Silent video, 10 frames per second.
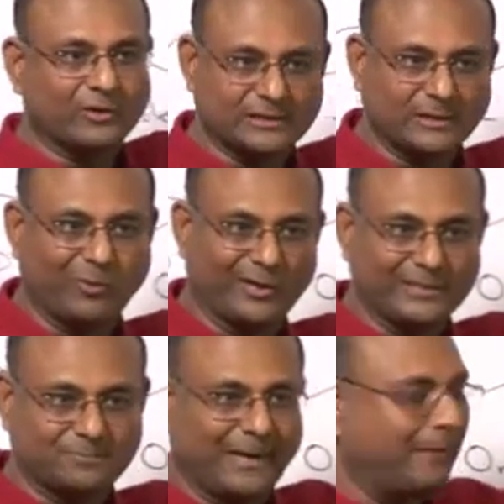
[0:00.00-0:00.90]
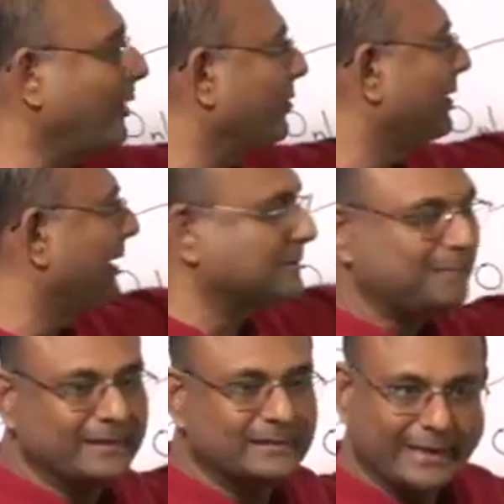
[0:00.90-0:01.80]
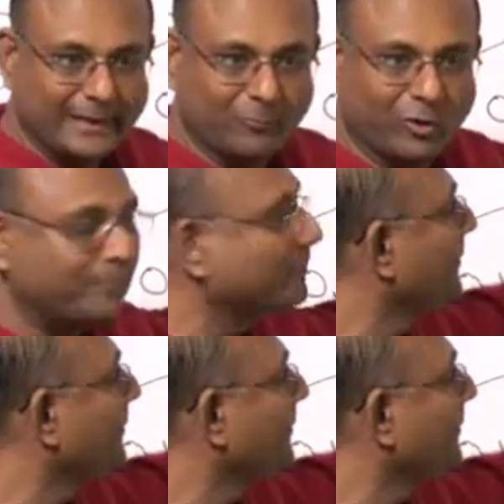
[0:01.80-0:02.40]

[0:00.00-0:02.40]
rigid bodies, but I am not going to explain this anymore.